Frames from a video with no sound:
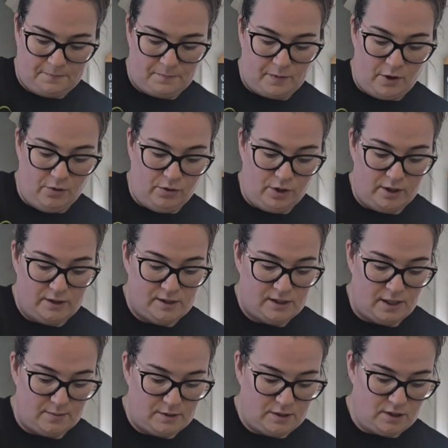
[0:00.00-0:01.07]
You could
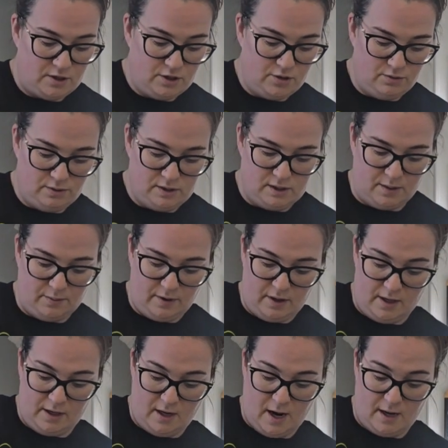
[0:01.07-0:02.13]
substitute some of the
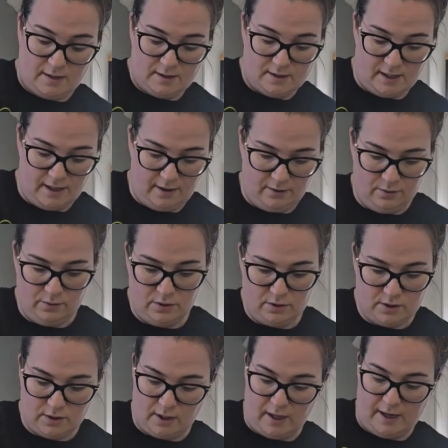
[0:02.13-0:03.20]
nuts
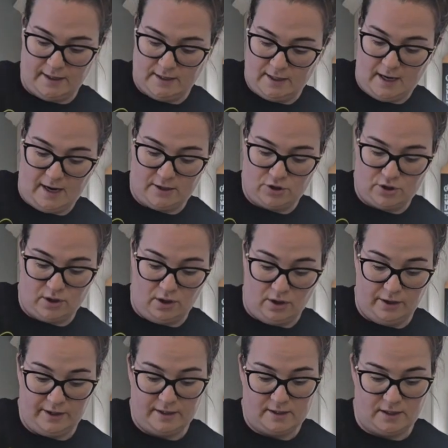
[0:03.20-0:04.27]
out, and I did actually
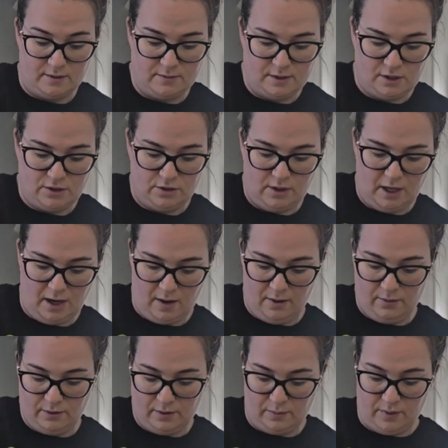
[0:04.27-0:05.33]
look at substituting
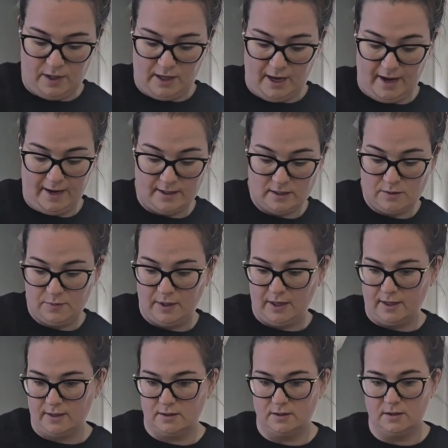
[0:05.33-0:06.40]
out the pecans
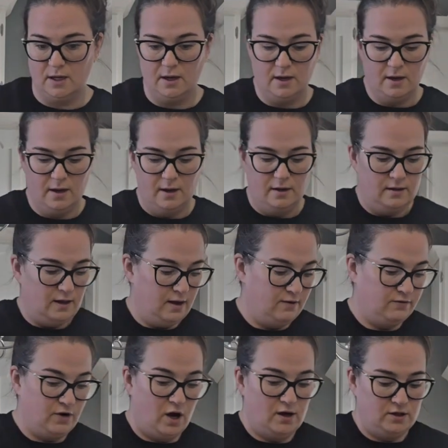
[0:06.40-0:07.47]
because they have
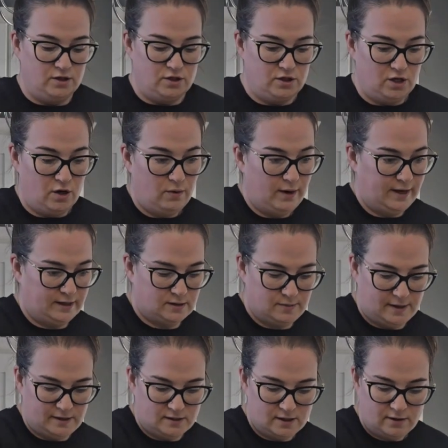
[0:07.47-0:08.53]
gotten so
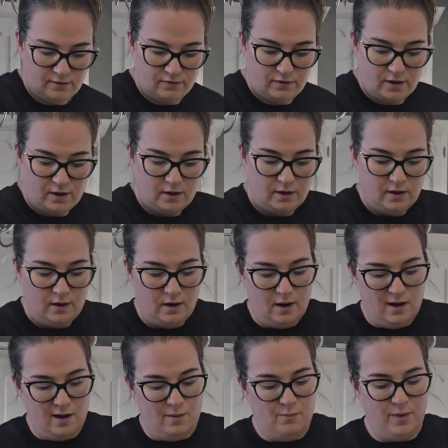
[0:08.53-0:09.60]
expensive,
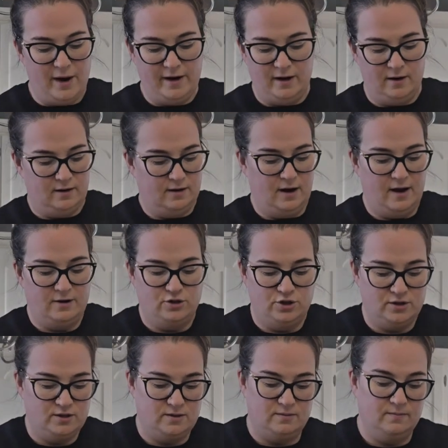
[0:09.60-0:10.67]
but I
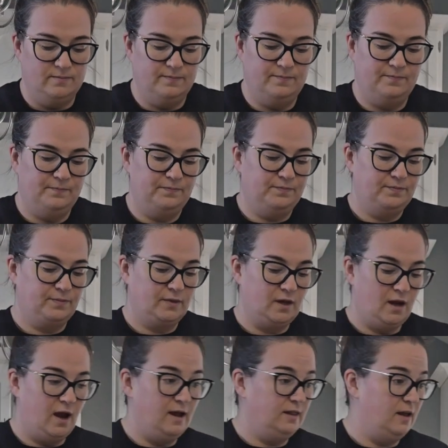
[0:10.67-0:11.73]

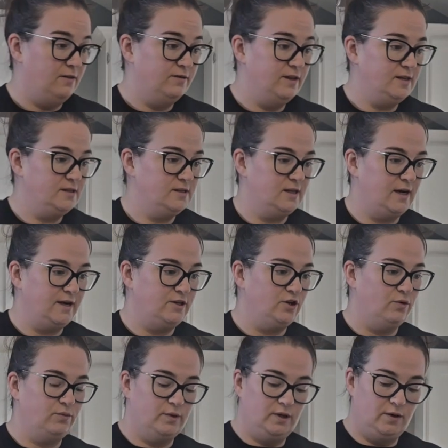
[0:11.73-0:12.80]
love this and I
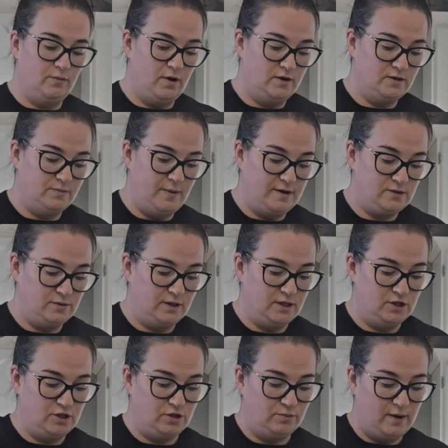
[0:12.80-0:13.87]
don't really want to mess with it
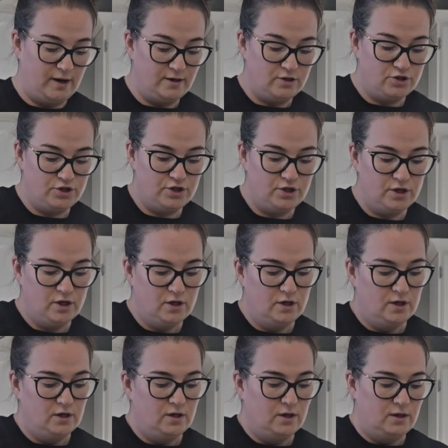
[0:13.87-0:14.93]
too much.
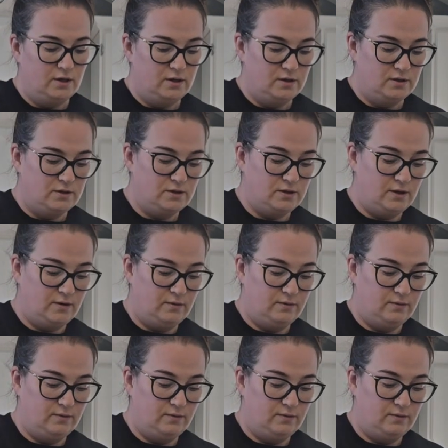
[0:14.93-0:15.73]
So